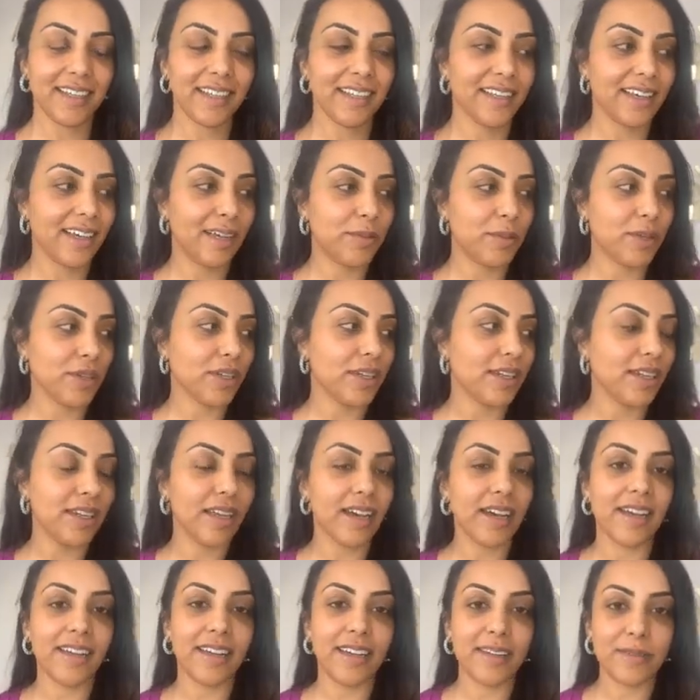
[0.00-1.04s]
I'm not gonna
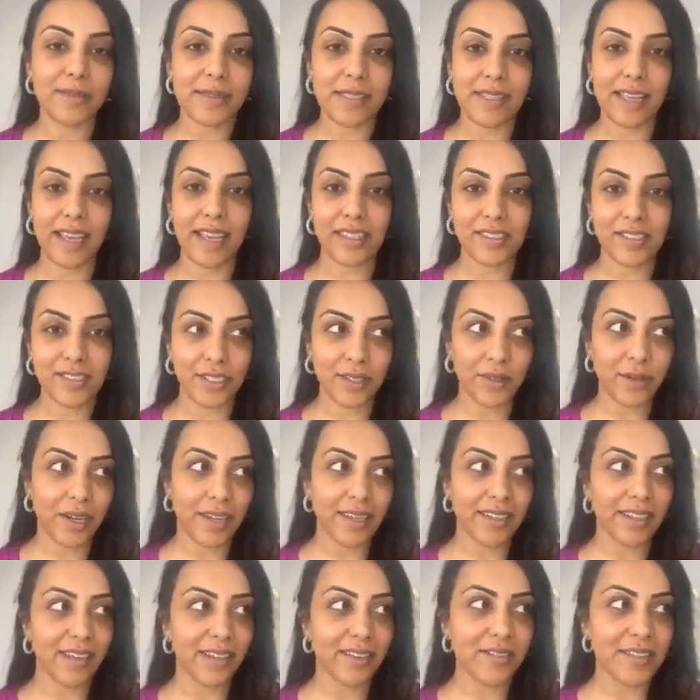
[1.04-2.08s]
lie, I was actually quite
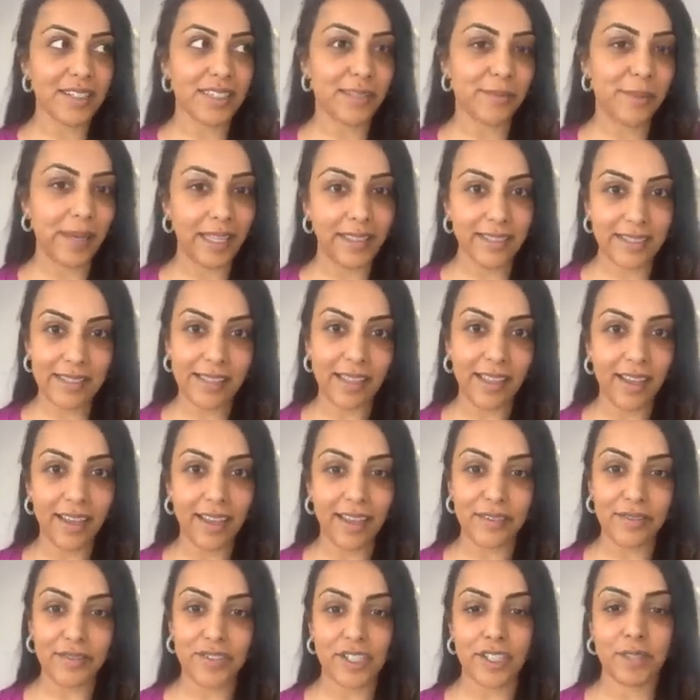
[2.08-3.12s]
nervous about this
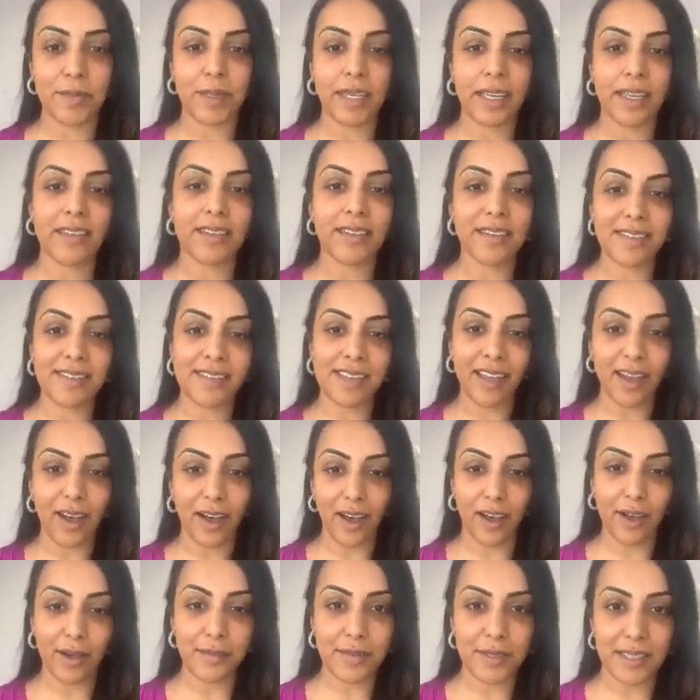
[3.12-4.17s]
live just because
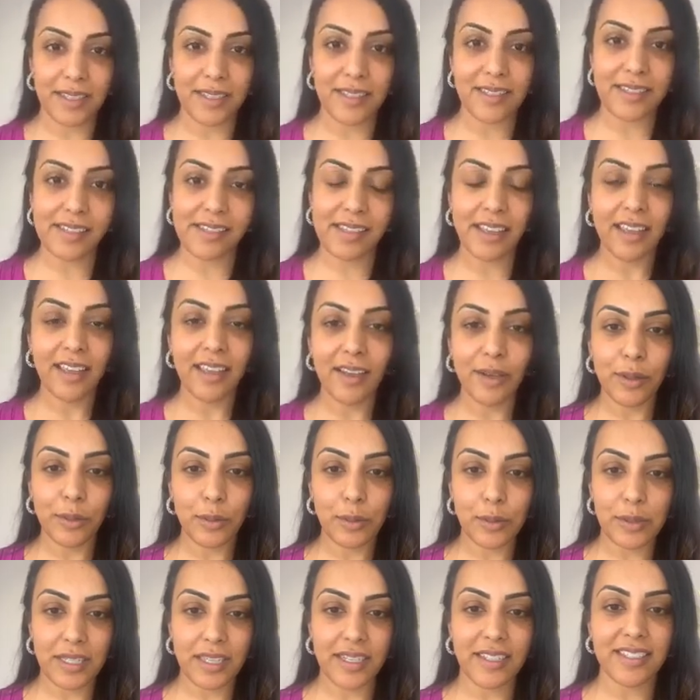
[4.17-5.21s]
Harps'
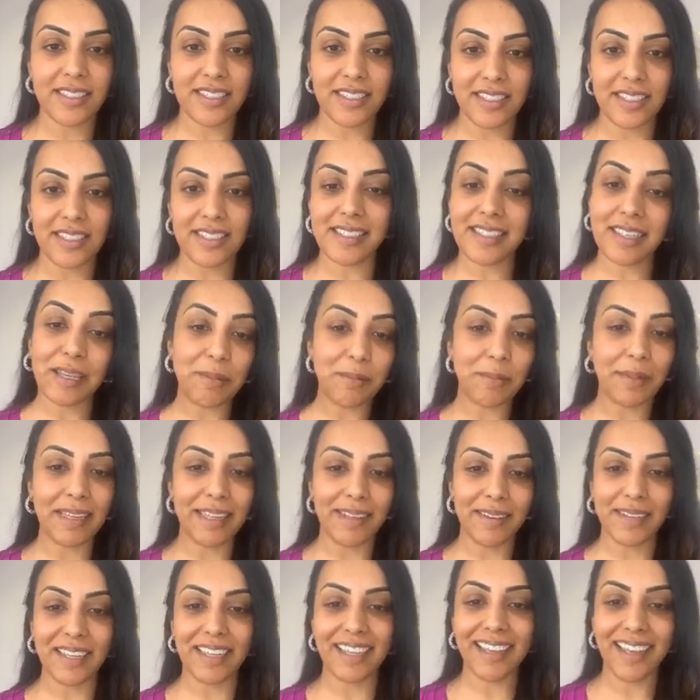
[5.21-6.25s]
audience is
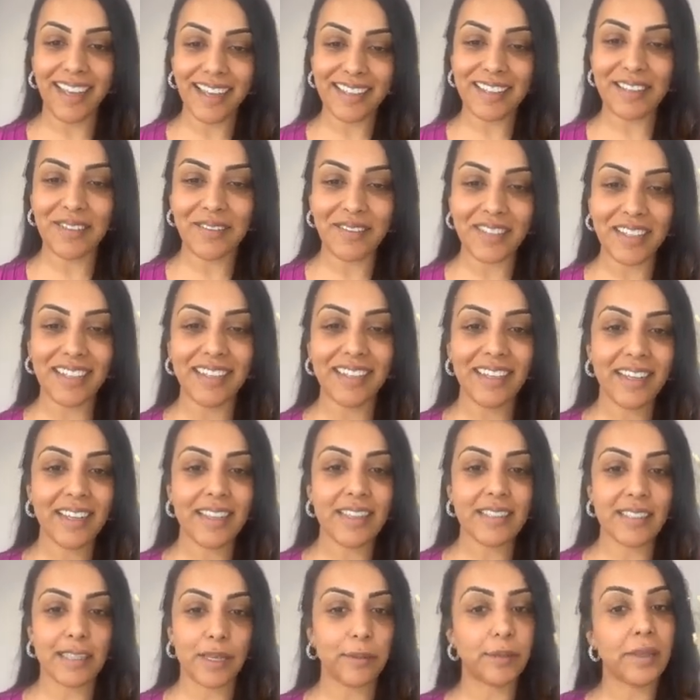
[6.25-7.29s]
completely, hi Daman,
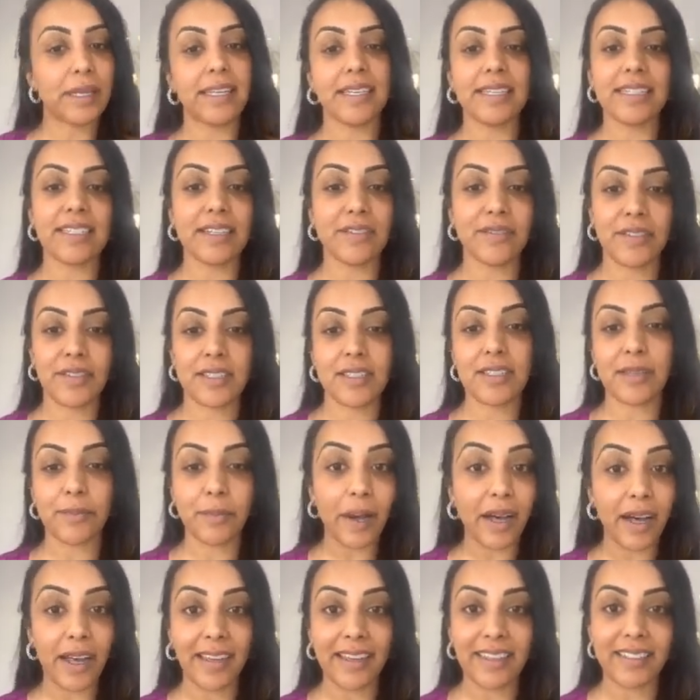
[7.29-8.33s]
it's completely different to
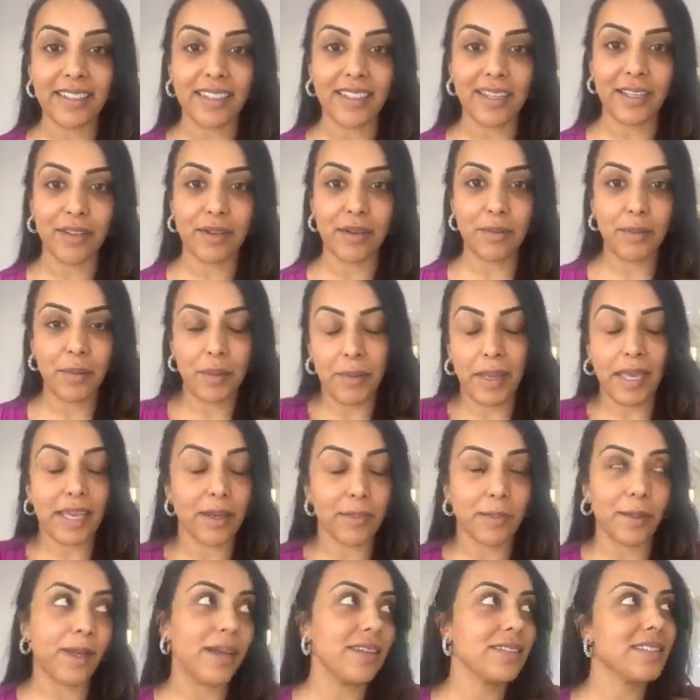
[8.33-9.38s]
mine. You know, I'm a
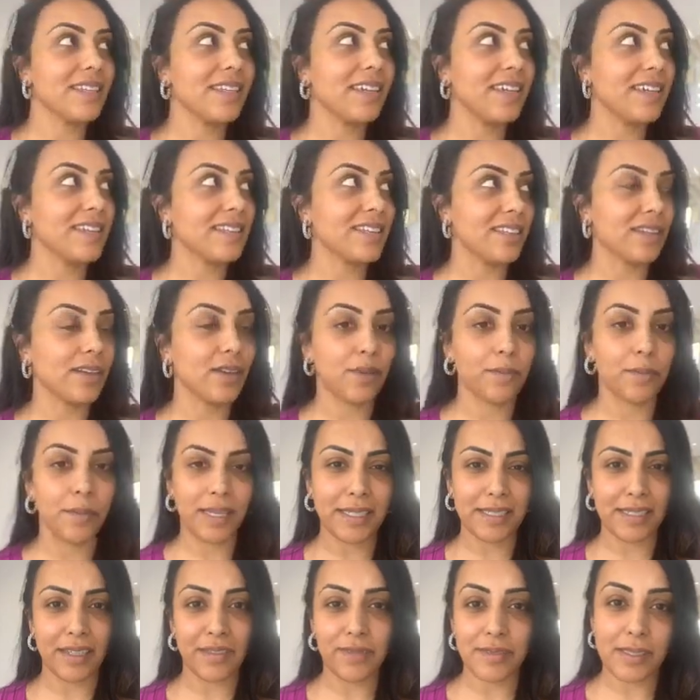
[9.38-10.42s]
makeup artist, a lot of my
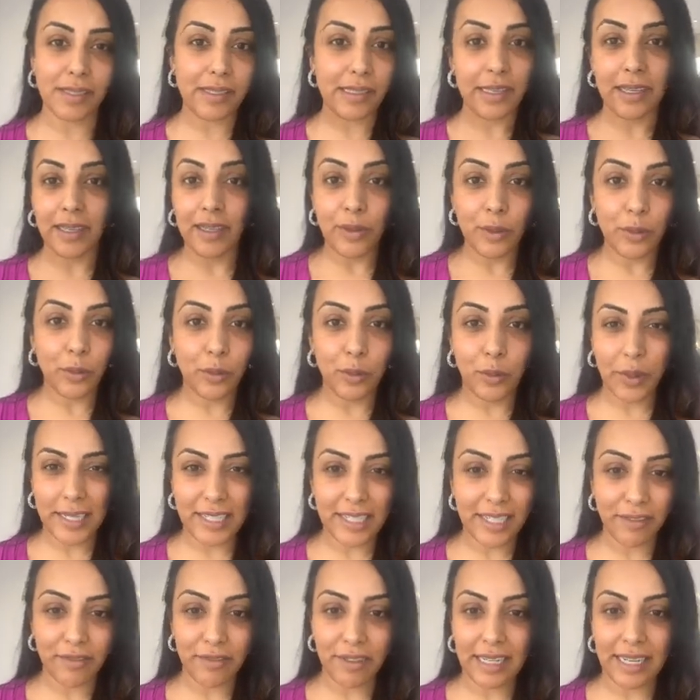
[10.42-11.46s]
stuff's all
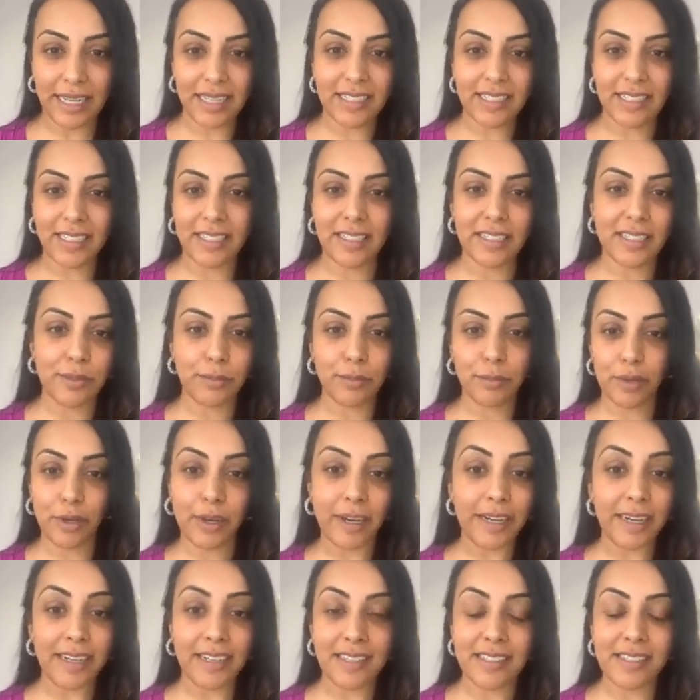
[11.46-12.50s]
wedding related and
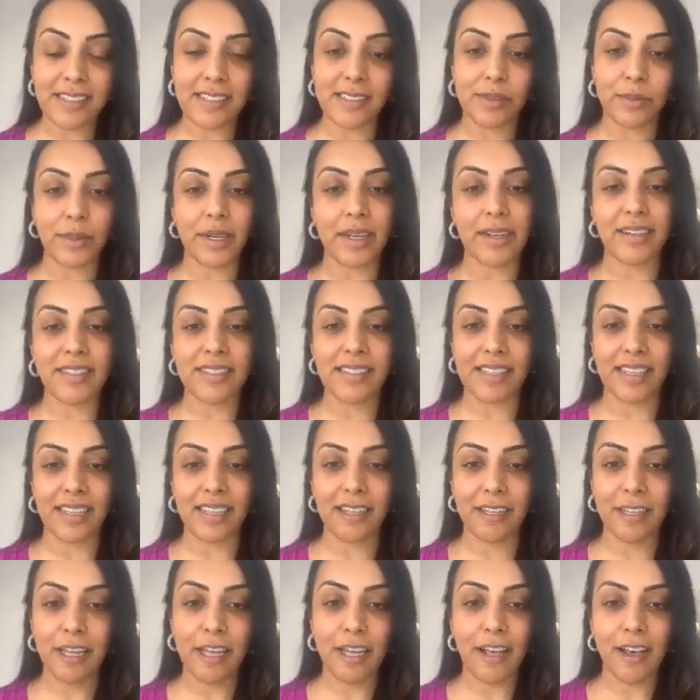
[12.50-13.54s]
brides, whereas
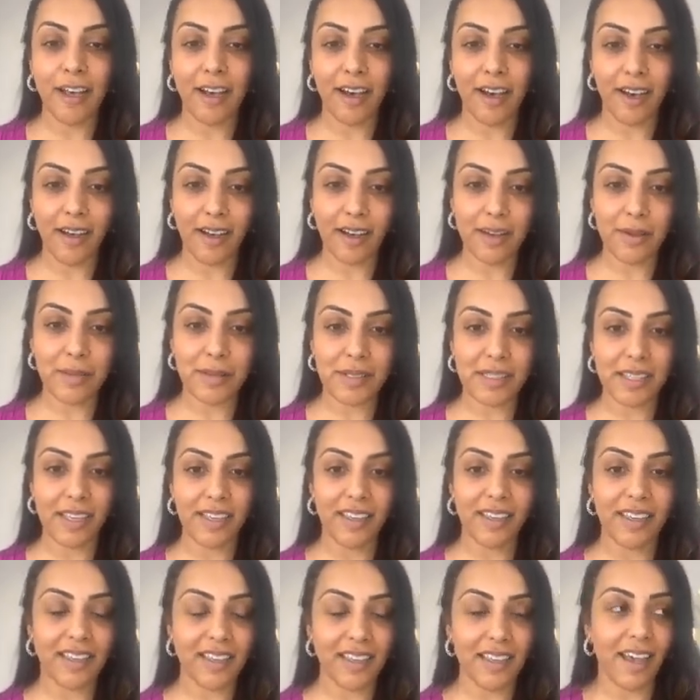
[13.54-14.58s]
in Harps
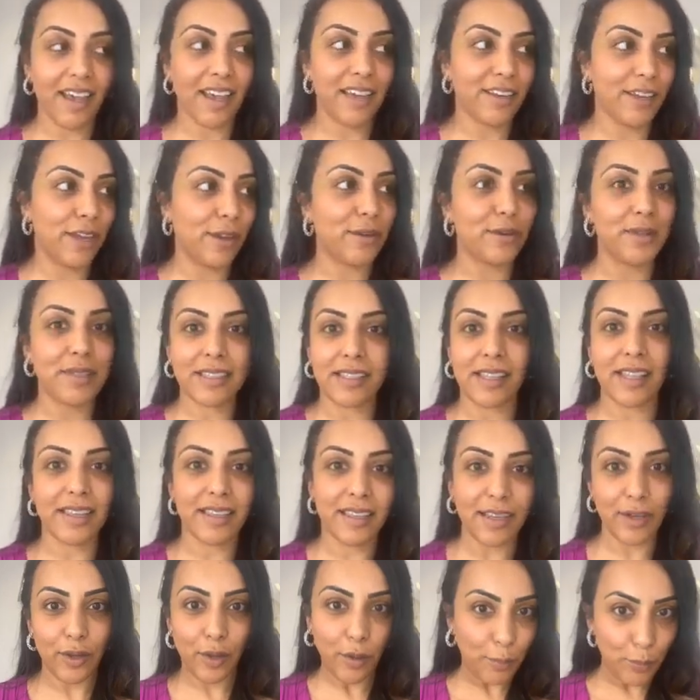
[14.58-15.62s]
that I know is like
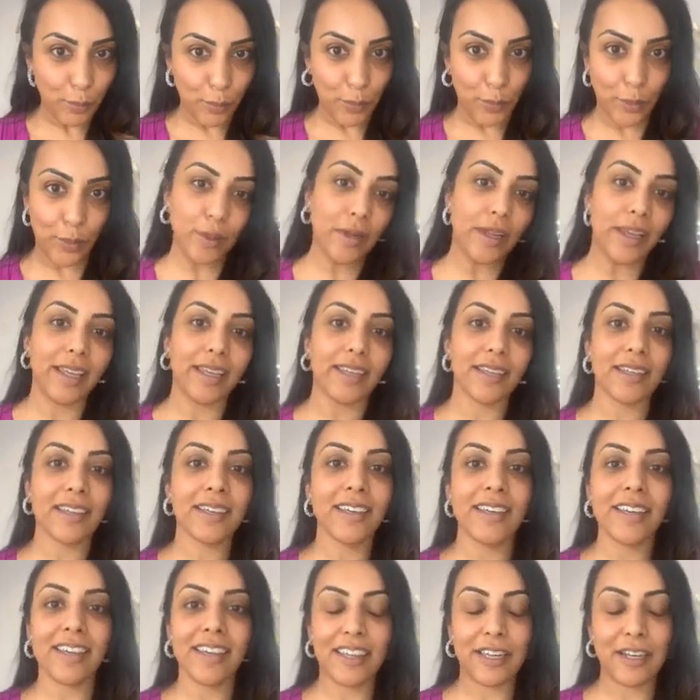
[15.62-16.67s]
a lot more like,
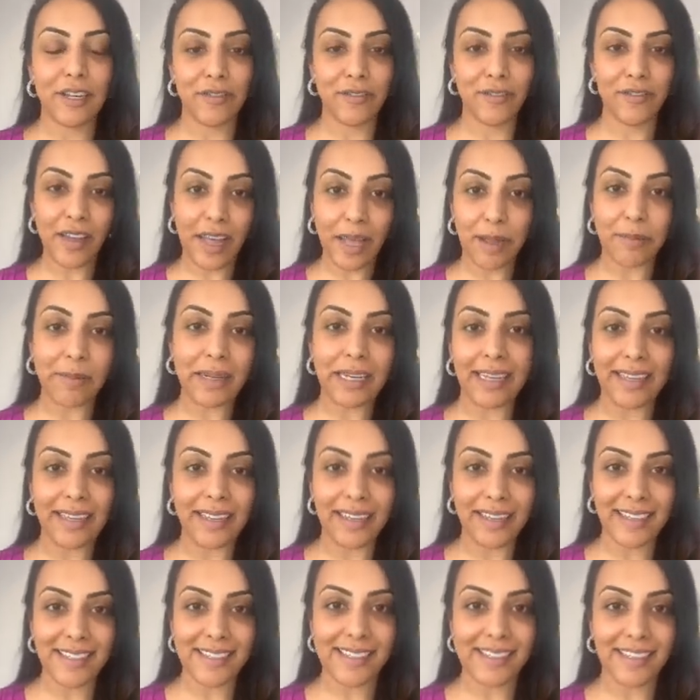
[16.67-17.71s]
you know,
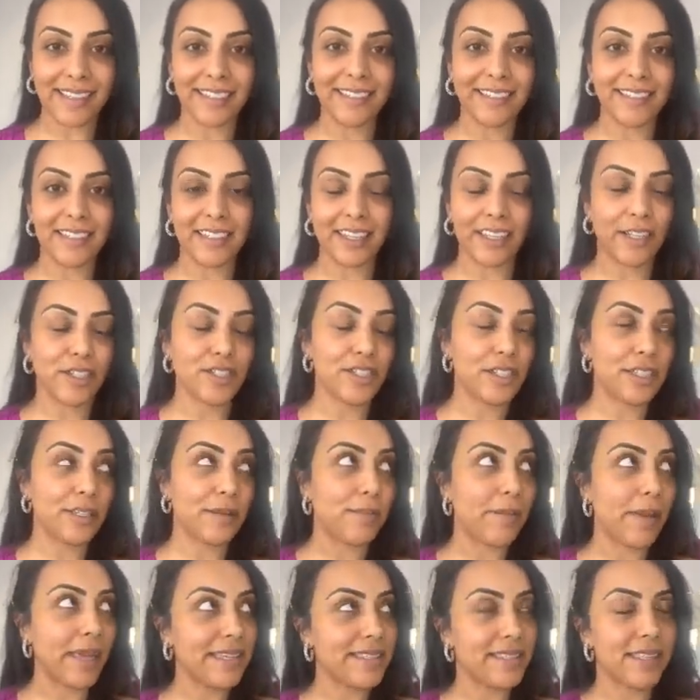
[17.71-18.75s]
families, and you know, she's an
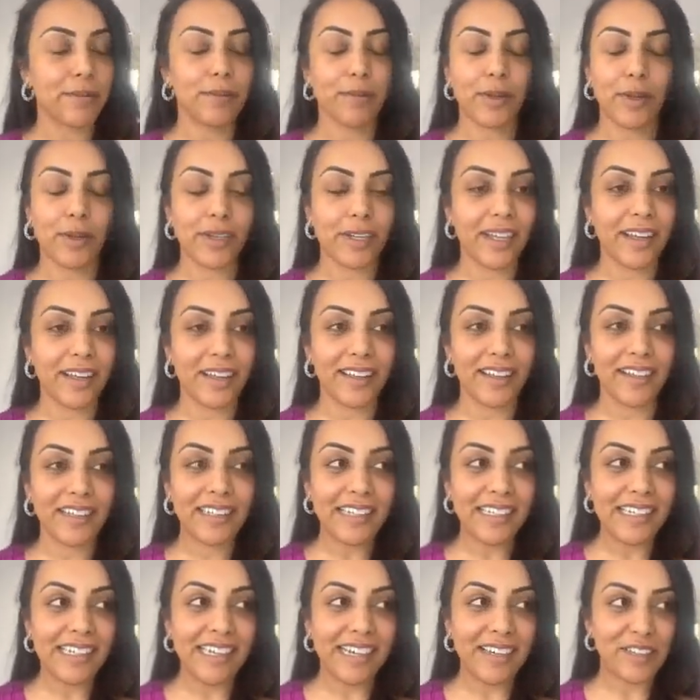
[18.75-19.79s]
amazing blogger
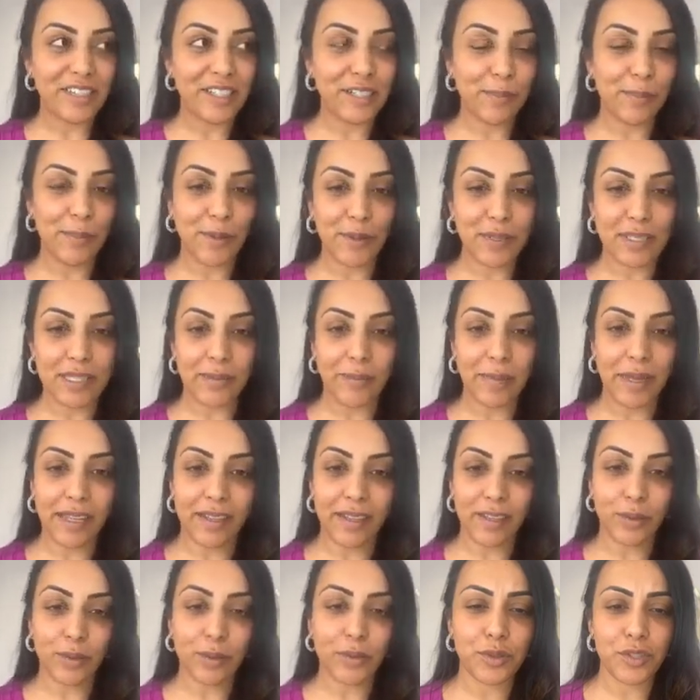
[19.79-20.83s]
and she blogs about
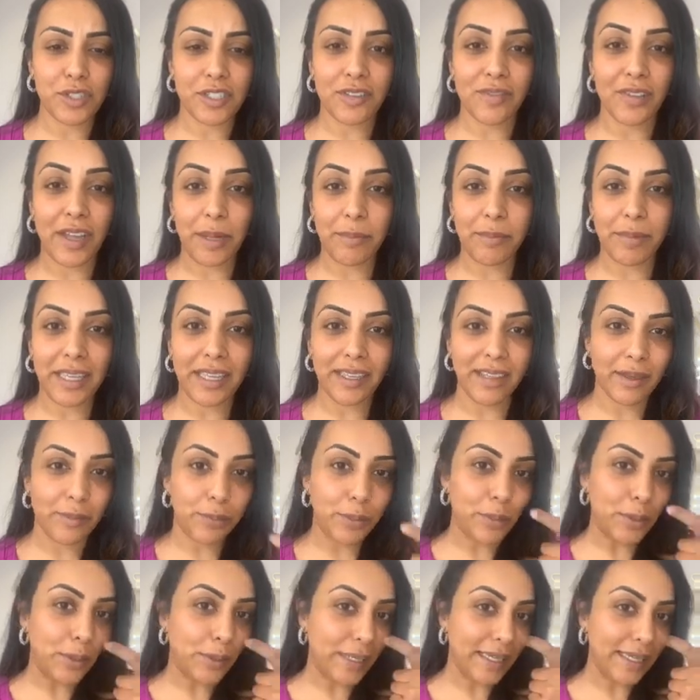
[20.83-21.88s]
her gorgeous family, her
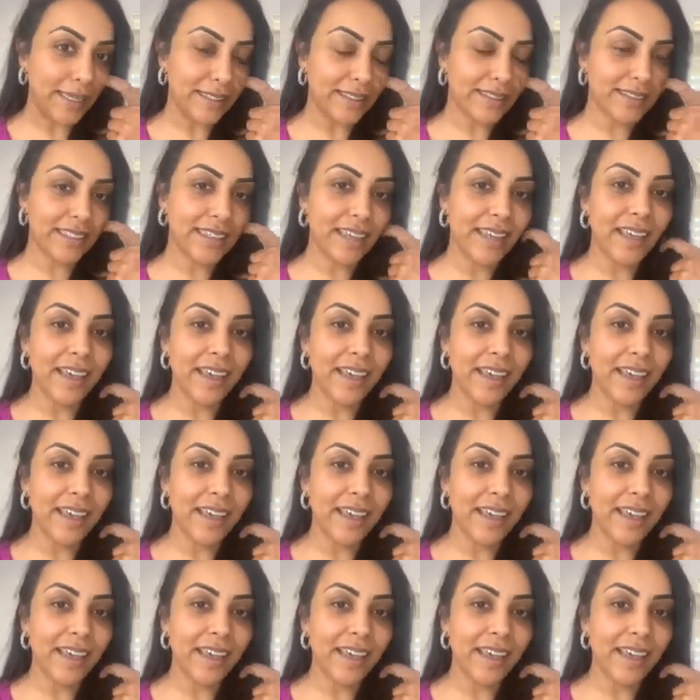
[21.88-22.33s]
boys.